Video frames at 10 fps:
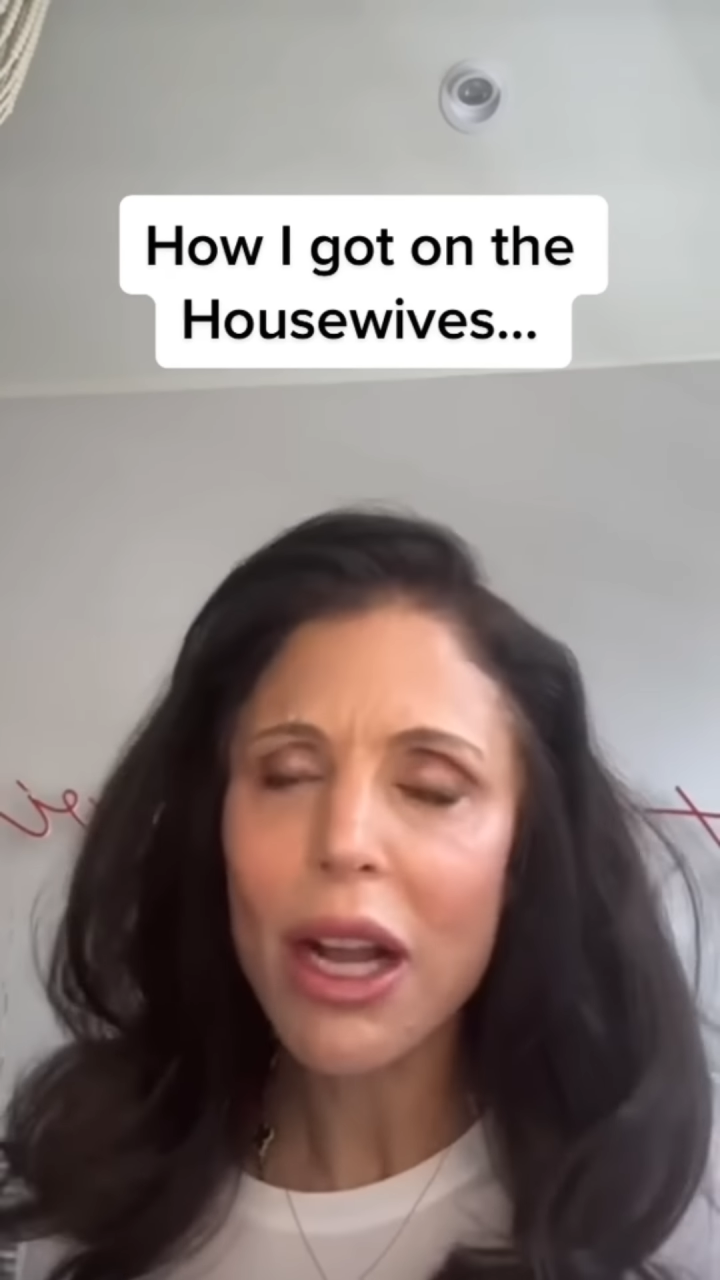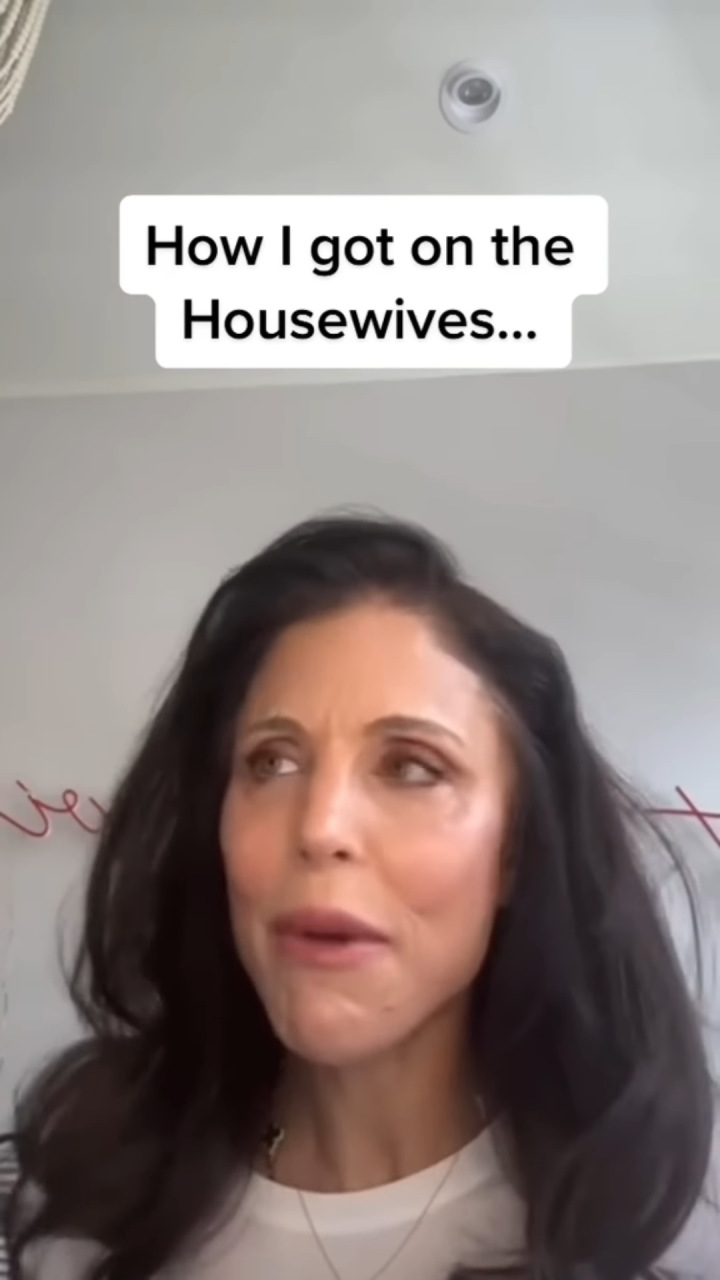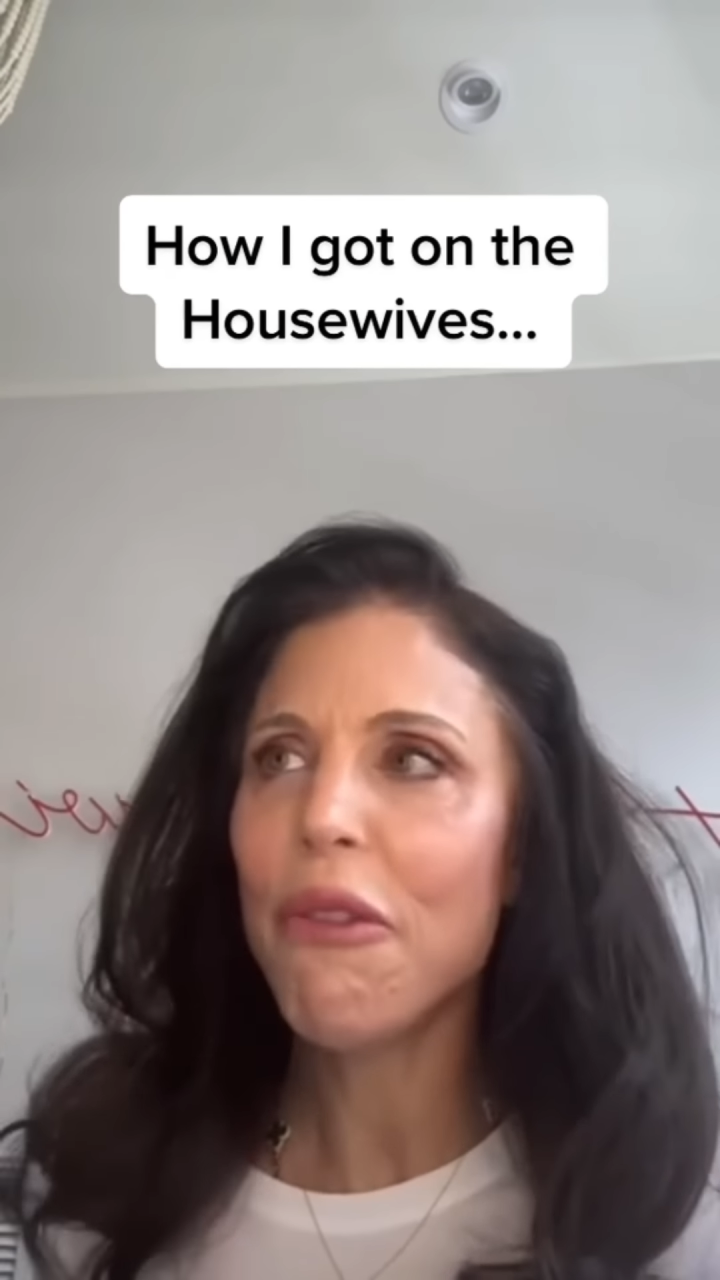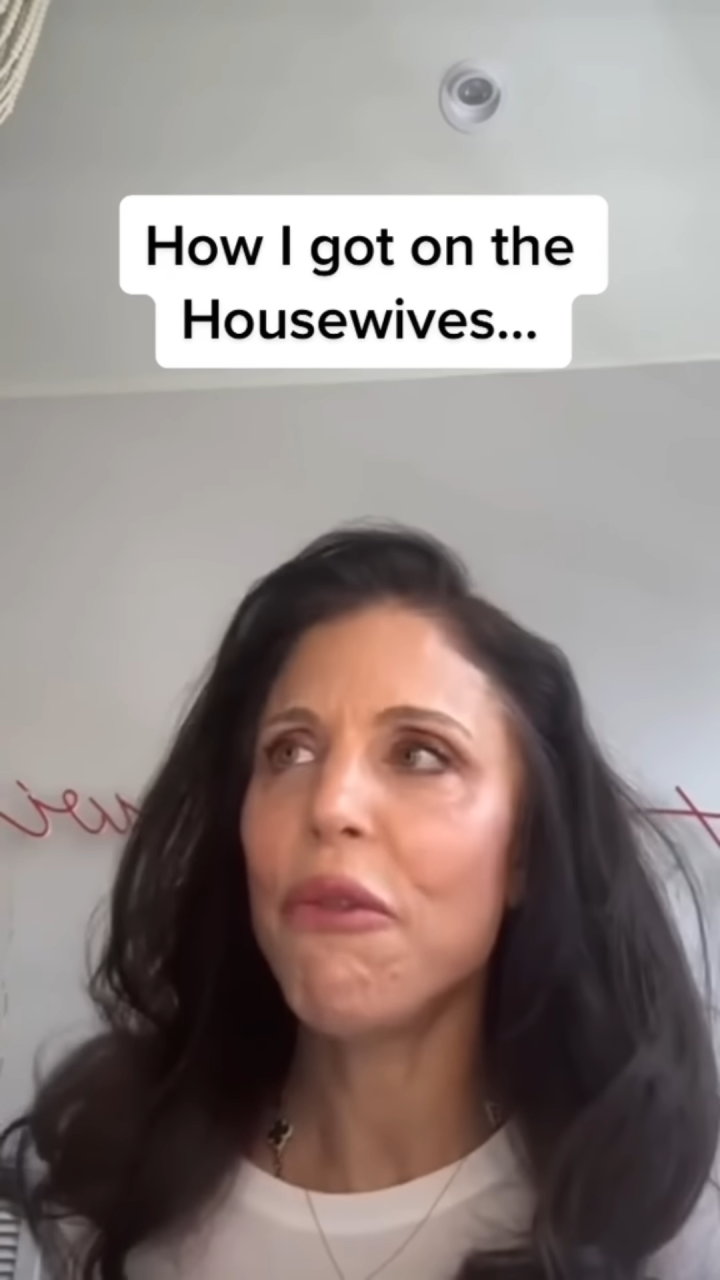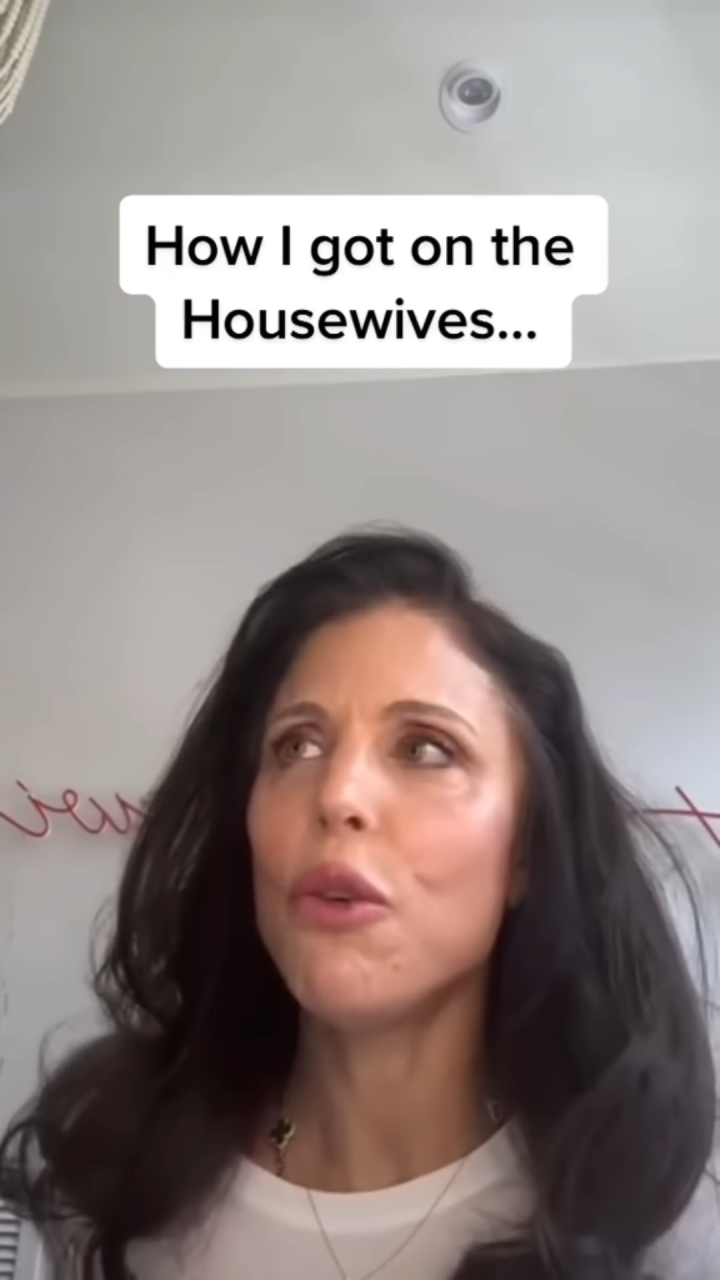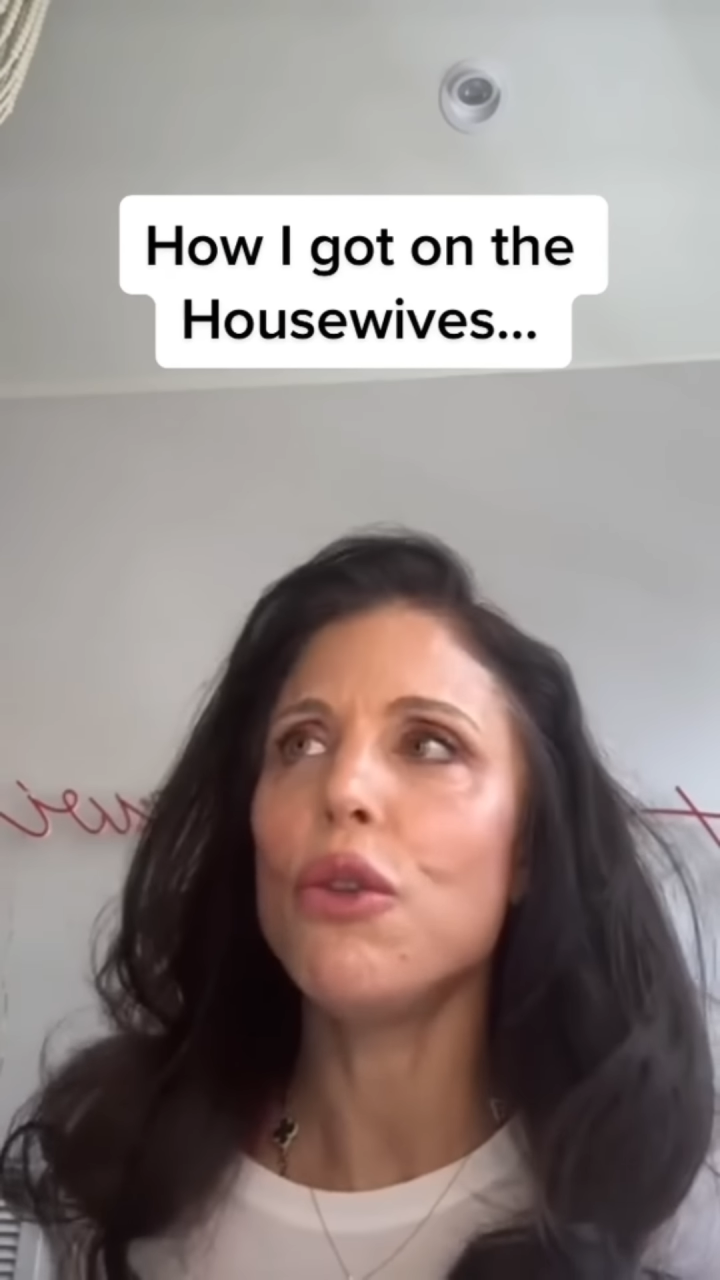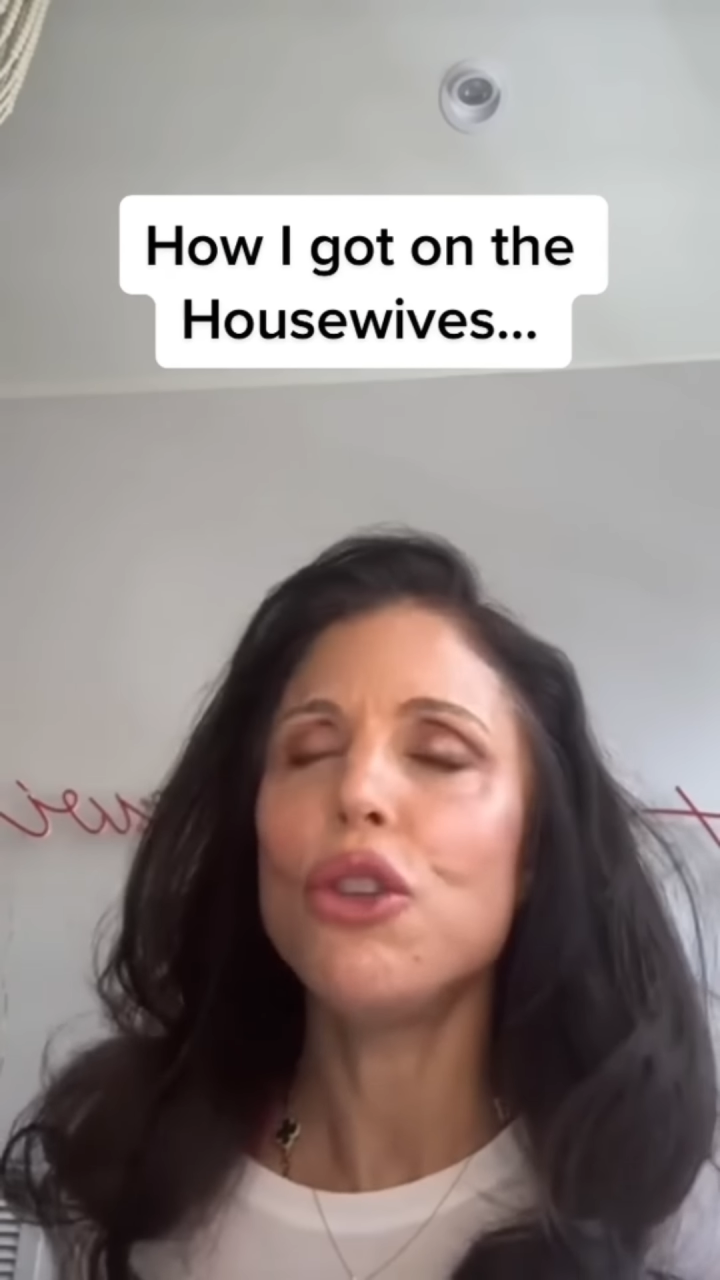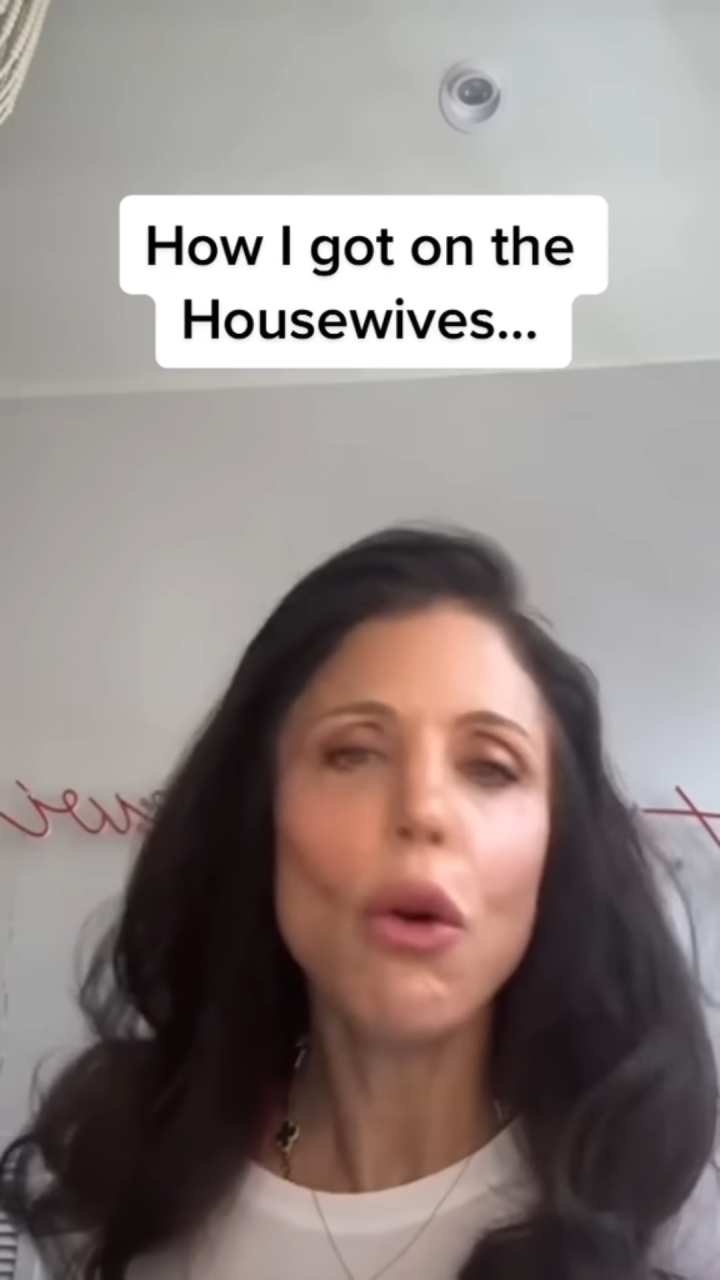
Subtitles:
about food.